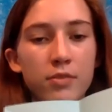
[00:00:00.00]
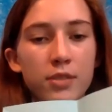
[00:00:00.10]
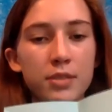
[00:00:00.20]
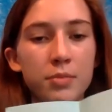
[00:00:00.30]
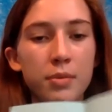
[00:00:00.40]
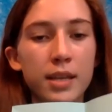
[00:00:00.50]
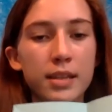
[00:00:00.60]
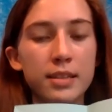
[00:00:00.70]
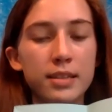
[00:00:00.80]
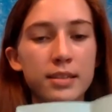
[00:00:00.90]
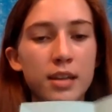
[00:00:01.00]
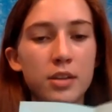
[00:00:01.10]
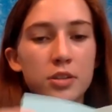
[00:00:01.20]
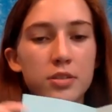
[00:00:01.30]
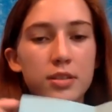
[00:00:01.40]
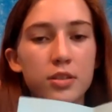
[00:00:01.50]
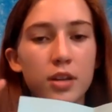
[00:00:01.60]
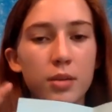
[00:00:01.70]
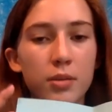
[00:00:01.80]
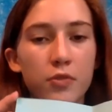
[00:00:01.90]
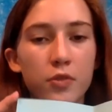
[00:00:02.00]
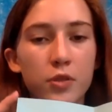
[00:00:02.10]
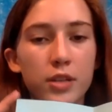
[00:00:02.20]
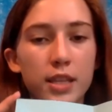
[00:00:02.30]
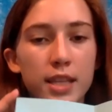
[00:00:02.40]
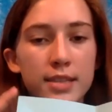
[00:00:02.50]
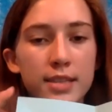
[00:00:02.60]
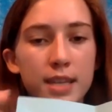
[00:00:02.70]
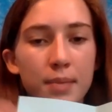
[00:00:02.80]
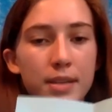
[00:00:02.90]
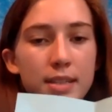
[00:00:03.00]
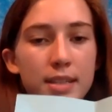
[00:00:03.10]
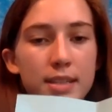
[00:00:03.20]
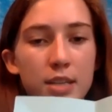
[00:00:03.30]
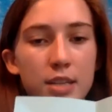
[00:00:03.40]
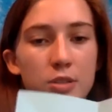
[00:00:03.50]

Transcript: the reason we made this little center is because you're going to be folding this tip into the center.